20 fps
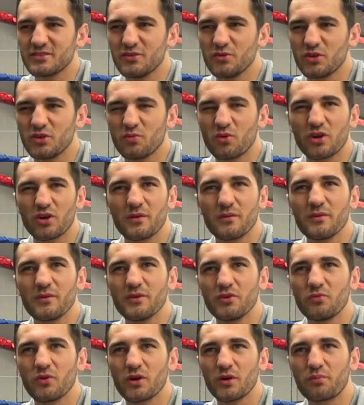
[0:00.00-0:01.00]
You want
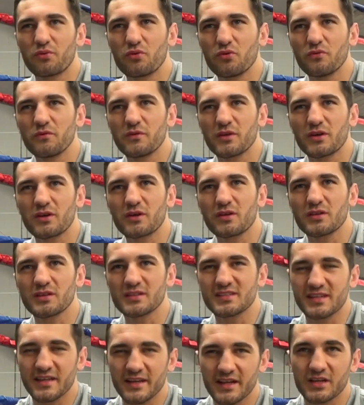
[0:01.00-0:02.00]
to prove the
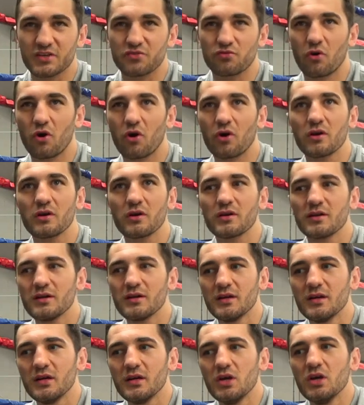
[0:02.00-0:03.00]
cynics wrong.
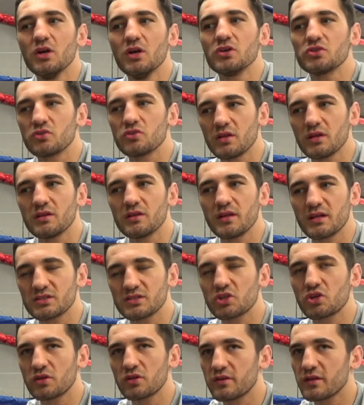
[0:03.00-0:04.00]
So
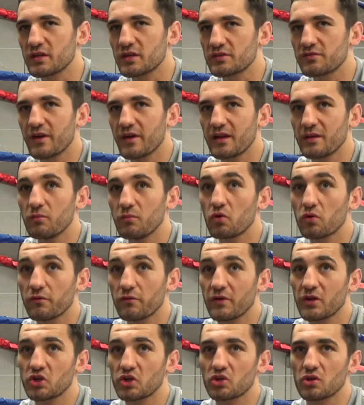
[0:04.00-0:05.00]
that's a good thing. It's very
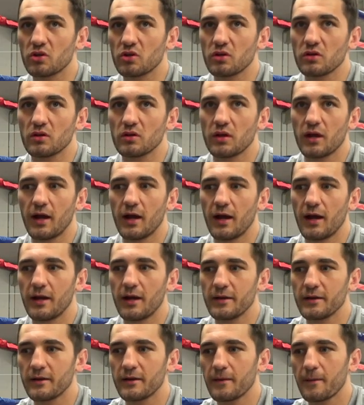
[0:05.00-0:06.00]
motivational,
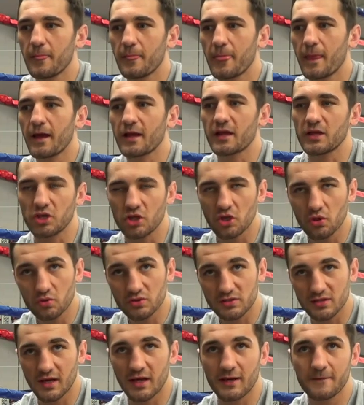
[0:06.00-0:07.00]
and I can
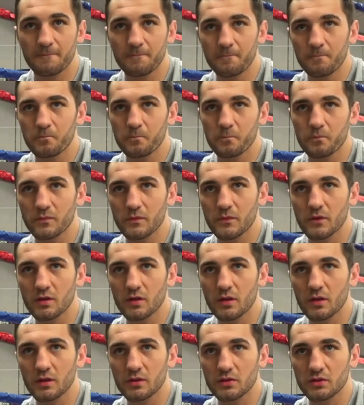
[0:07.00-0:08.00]
use that
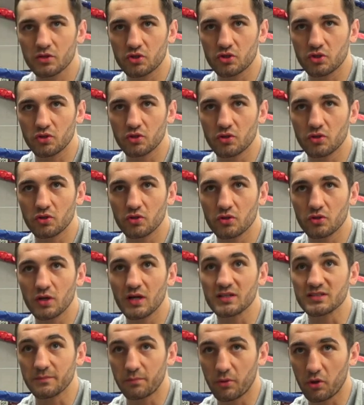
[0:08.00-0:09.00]

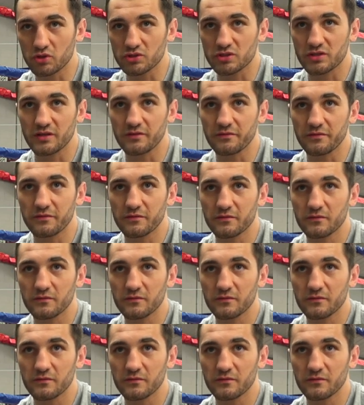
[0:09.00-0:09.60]
as a positive.